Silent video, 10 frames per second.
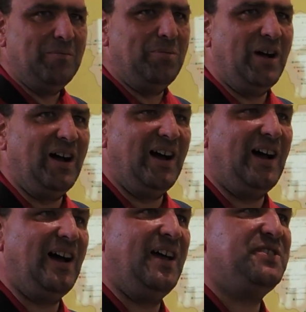
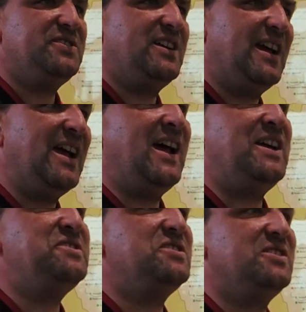but
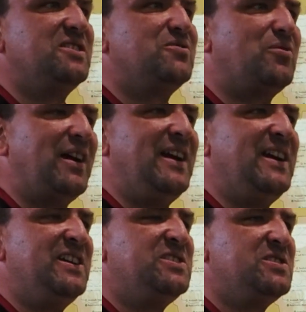had a
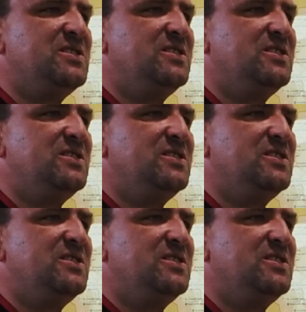great